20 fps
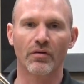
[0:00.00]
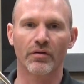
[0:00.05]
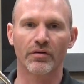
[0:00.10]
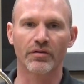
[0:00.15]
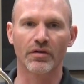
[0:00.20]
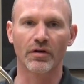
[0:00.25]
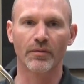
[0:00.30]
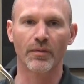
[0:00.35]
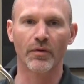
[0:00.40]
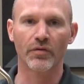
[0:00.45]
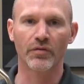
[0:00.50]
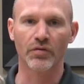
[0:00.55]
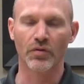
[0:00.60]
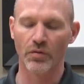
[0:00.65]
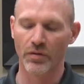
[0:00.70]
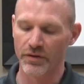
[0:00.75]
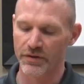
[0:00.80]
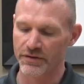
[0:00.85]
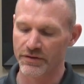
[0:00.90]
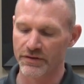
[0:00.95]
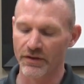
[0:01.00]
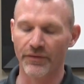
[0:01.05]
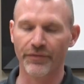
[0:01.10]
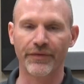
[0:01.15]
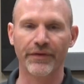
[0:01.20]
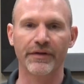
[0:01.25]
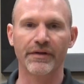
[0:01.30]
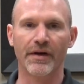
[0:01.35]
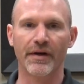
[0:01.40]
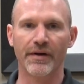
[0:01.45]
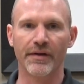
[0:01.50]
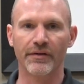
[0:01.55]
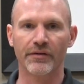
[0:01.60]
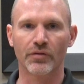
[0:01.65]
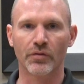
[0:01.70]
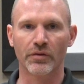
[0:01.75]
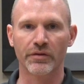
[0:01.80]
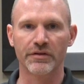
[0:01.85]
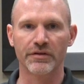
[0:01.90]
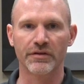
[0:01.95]
Turbo Torch self-igniting
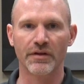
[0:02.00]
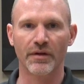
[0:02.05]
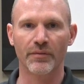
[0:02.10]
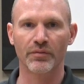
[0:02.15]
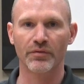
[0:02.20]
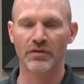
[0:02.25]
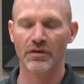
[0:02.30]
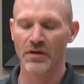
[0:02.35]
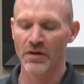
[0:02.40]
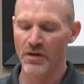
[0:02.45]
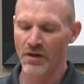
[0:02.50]
torch tips.